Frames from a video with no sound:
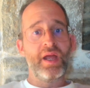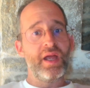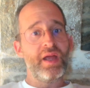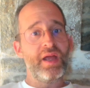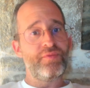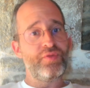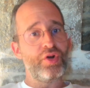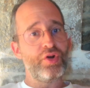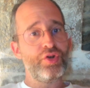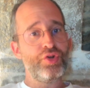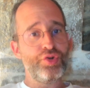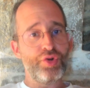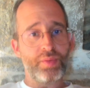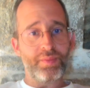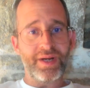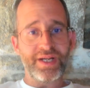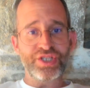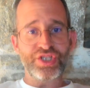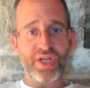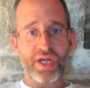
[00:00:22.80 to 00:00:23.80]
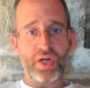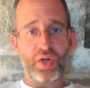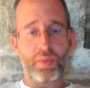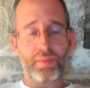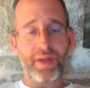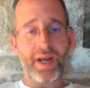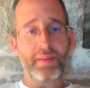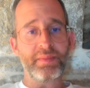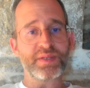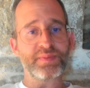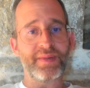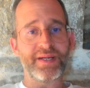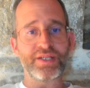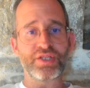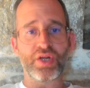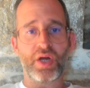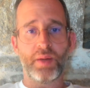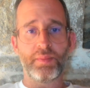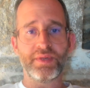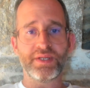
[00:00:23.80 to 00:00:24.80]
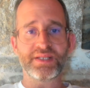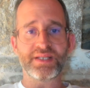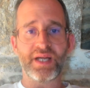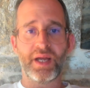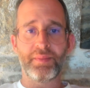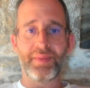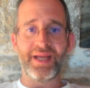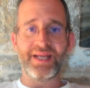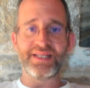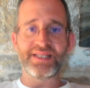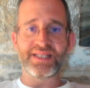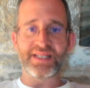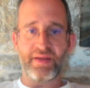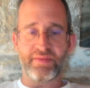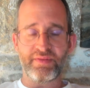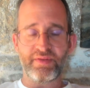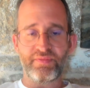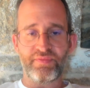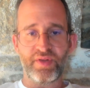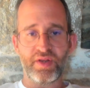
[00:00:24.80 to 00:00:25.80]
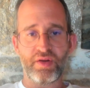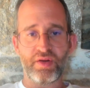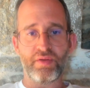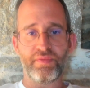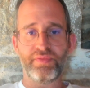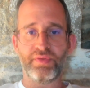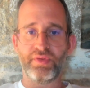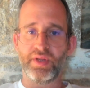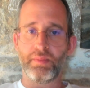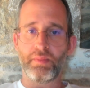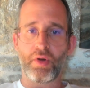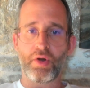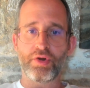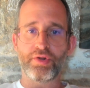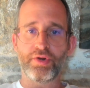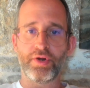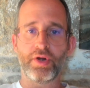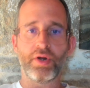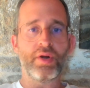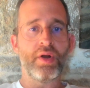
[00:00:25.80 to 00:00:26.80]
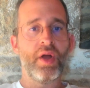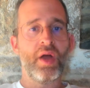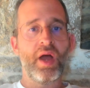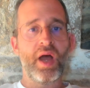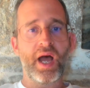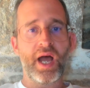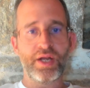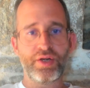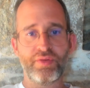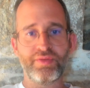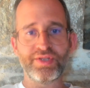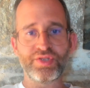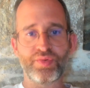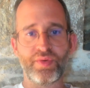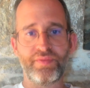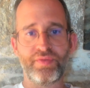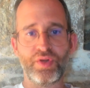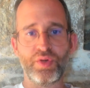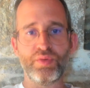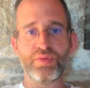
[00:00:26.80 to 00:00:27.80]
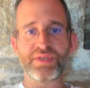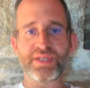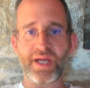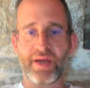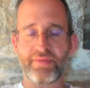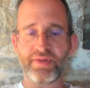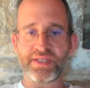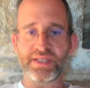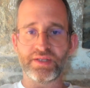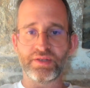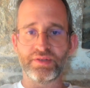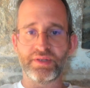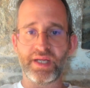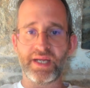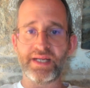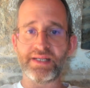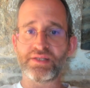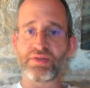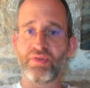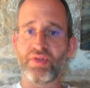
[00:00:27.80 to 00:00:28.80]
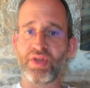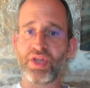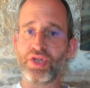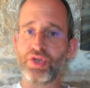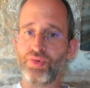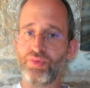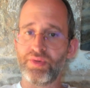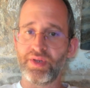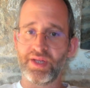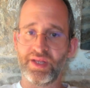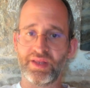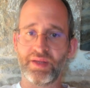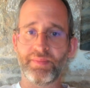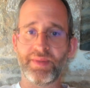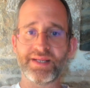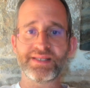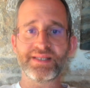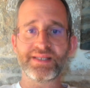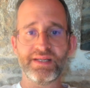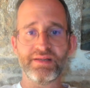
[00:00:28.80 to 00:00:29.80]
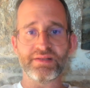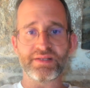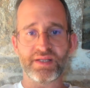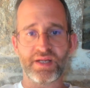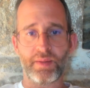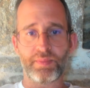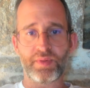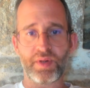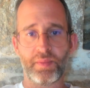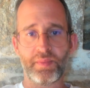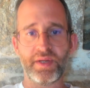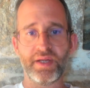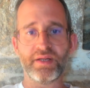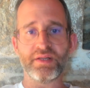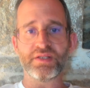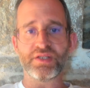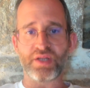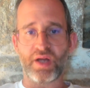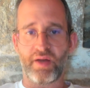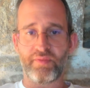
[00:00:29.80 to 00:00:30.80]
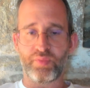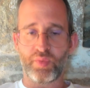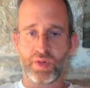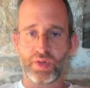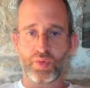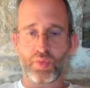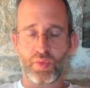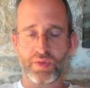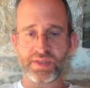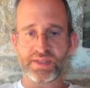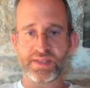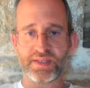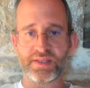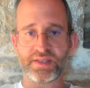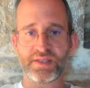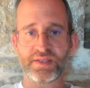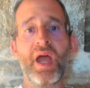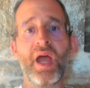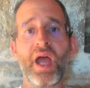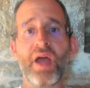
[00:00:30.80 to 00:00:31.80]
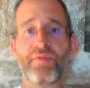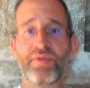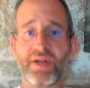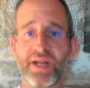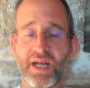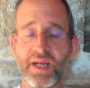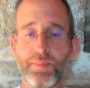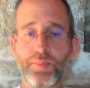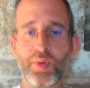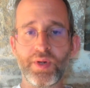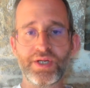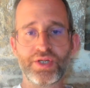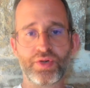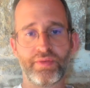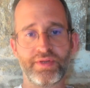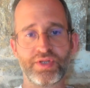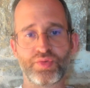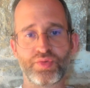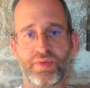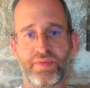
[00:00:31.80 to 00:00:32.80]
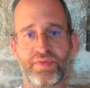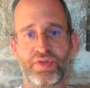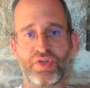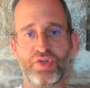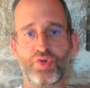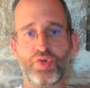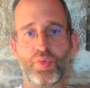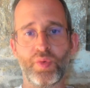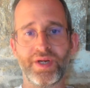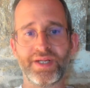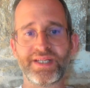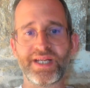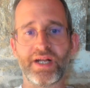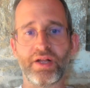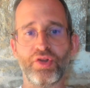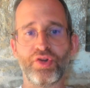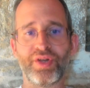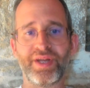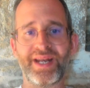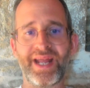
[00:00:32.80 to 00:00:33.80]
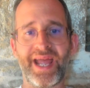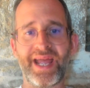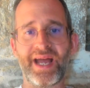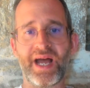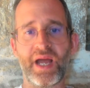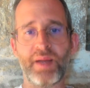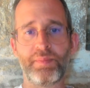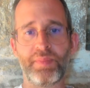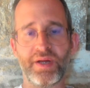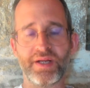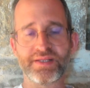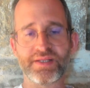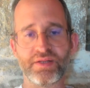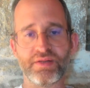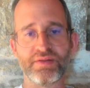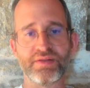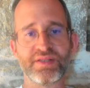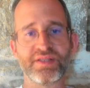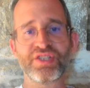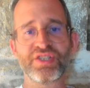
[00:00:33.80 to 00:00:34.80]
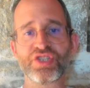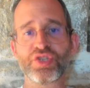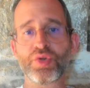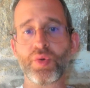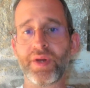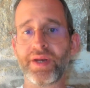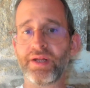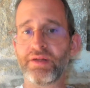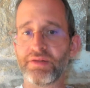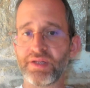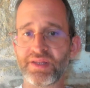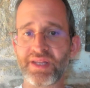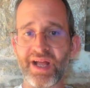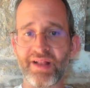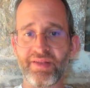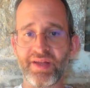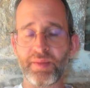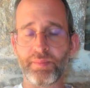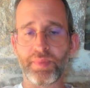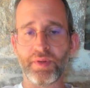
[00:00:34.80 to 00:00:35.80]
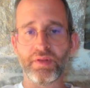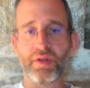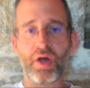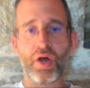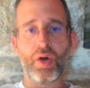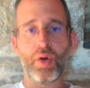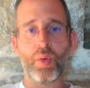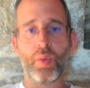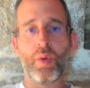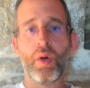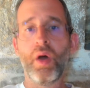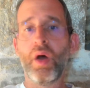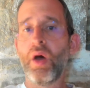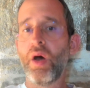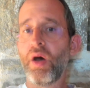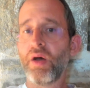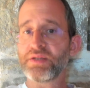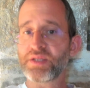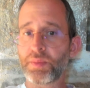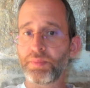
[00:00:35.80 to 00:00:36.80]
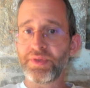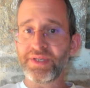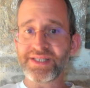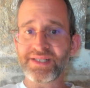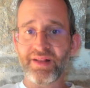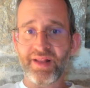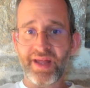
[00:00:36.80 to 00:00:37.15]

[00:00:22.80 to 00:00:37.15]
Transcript: If you're new to my channel, my name is Mike Thomas. I'm a seven-figure affiliate marketer. I do these reviews every single day so that you can get the best deals in upcoming software and courses. If at any point during this review you wanna take a look at AI puzzles, just go ahead and click that link below also, please